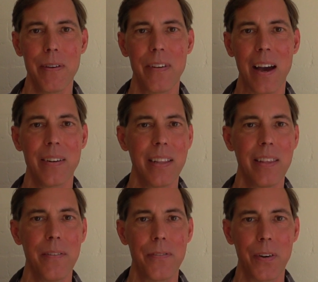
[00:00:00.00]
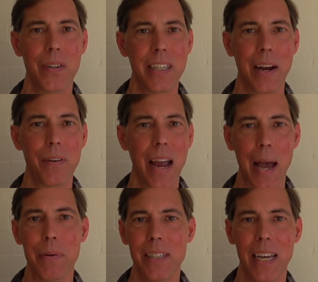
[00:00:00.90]
found in the first ever
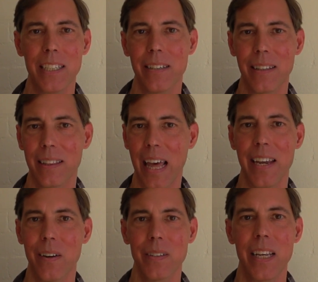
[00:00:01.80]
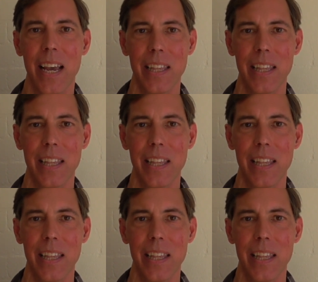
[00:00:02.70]
habitation layers